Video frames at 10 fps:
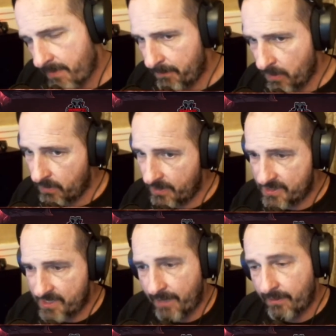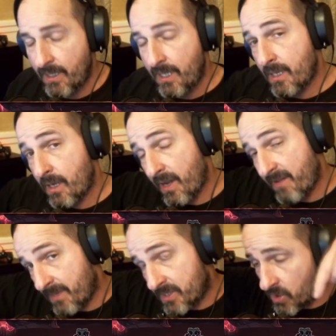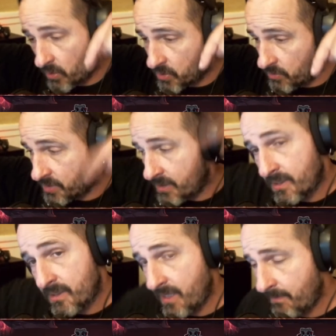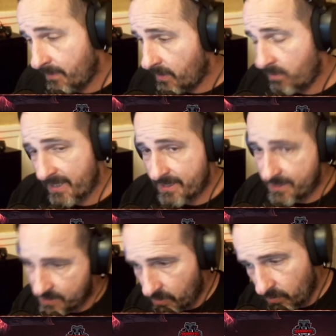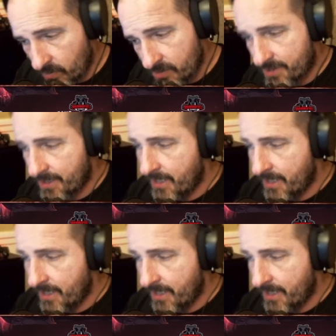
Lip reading: to put one of these out. I'll have my socials down below, my Discords,